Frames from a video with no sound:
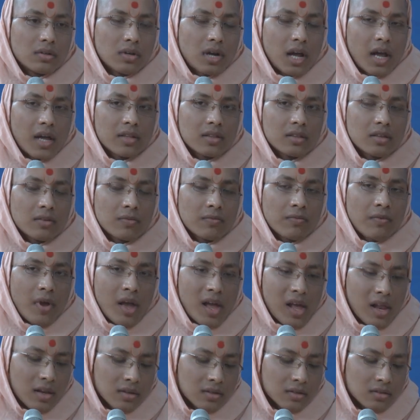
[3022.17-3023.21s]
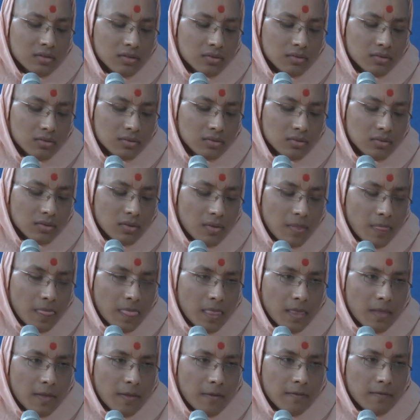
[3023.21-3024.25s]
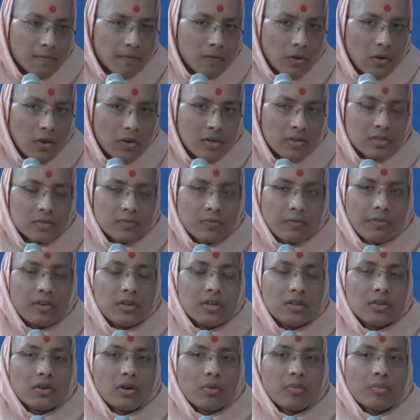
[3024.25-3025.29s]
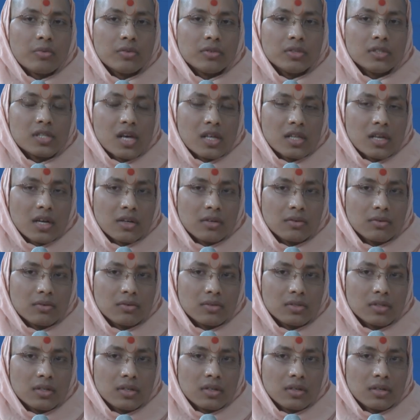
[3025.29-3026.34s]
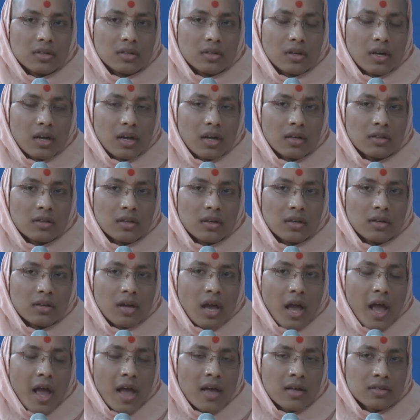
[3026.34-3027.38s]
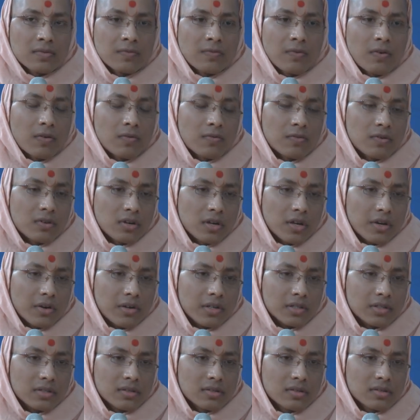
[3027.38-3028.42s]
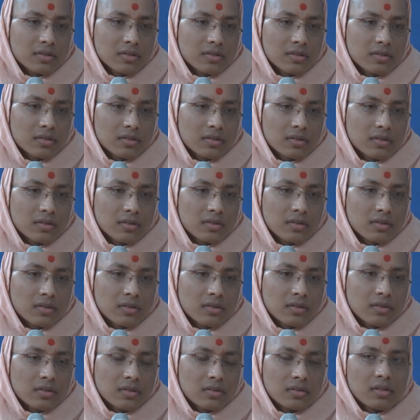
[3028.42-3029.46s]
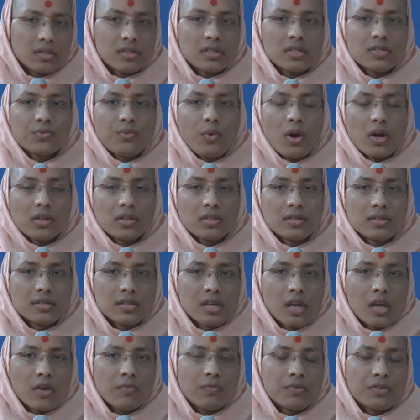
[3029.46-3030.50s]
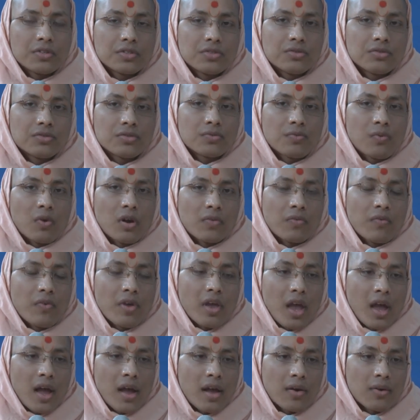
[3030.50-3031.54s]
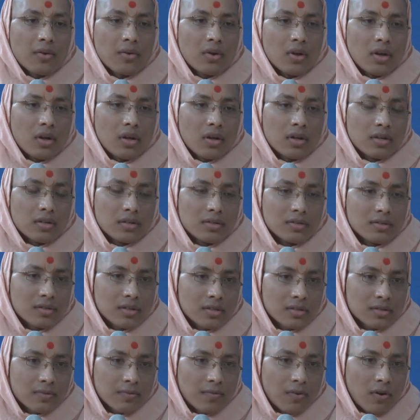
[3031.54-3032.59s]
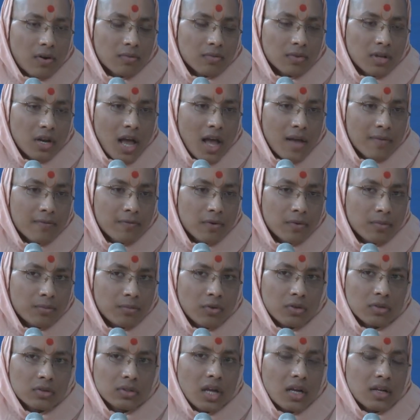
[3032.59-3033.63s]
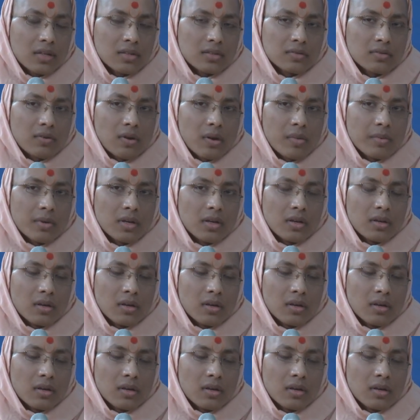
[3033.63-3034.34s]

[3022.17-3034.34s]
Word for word: And they fell into lotus feet of Pujya Dada Guruji and they ask for forgiveness. This is what the same virtues what we have discussed from the life of Muktanand Swami.